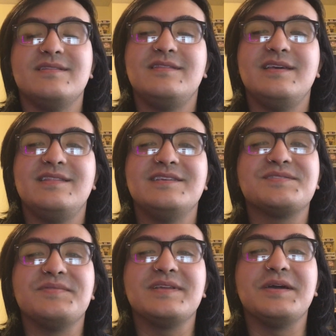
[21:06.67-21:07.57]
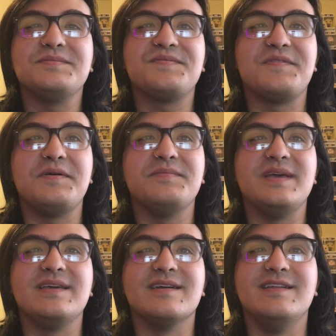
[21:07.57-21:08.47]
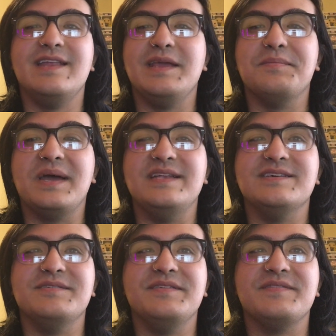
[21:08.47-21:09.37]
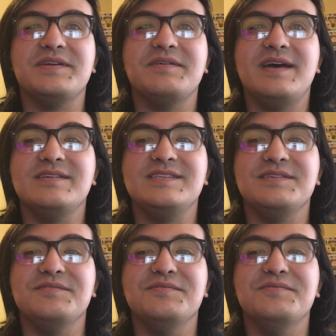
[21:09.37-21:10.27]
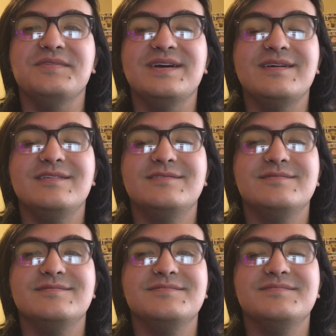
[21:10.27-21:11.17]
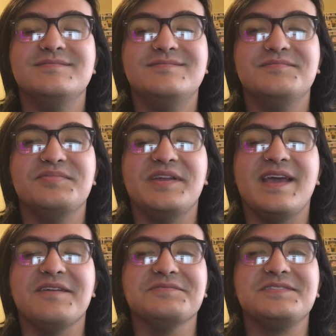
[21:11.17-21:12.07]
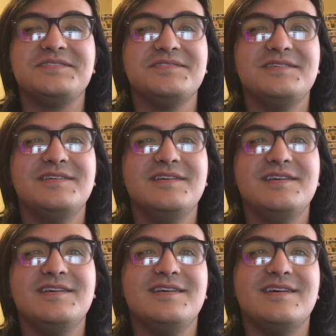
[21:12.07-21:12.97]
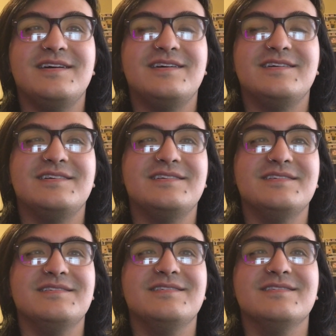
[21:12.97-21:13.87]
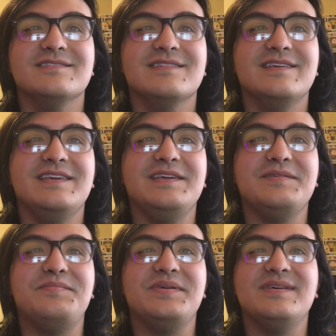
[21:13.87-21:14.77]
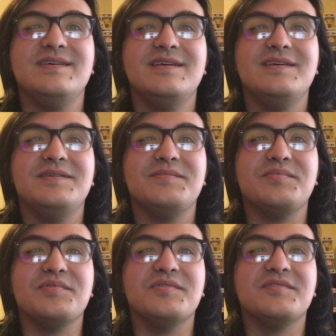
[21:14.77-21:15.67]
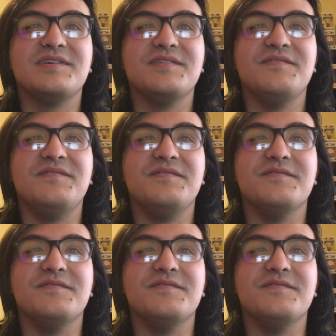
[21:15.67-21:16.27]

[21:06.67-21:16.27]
Then this one comes from like a name I don't even know how to pronounce. Halib Prokofiev?